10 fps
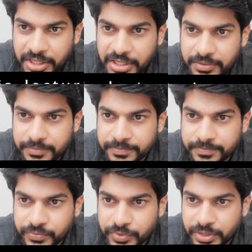A,
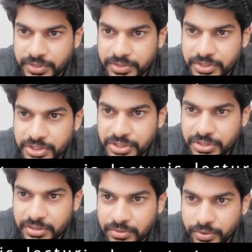there is
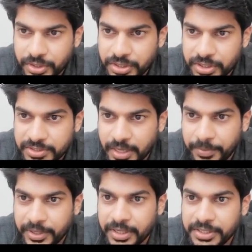T, okay, there is
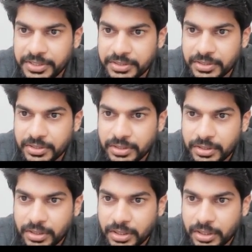capital T,
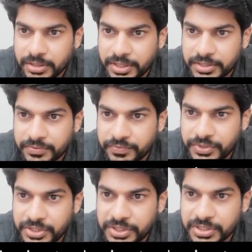there is
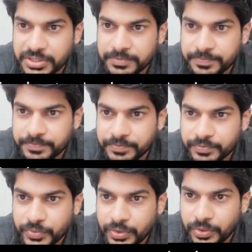V here,
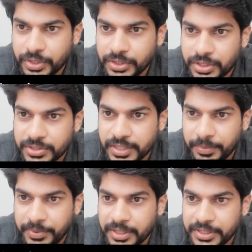okay, there is
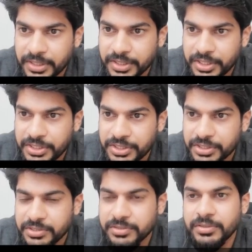capital T again
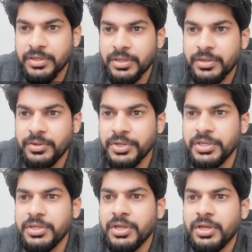here.
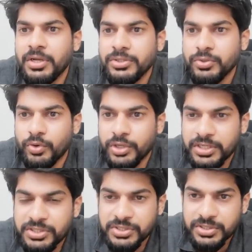Okay, so what
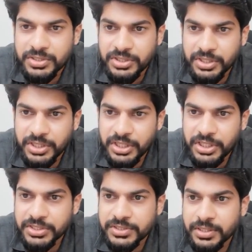are these? See, A
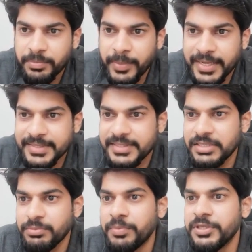is the
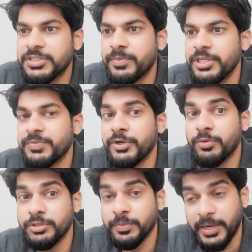maximum displacement
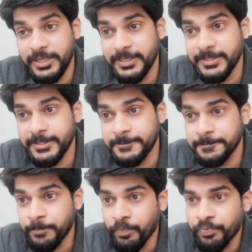of the particle,
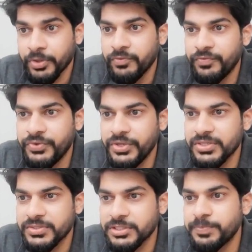V
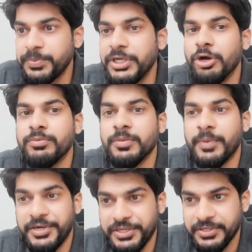is the speed of the
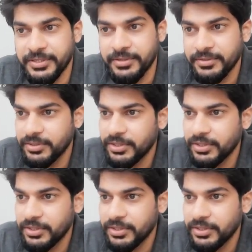particle,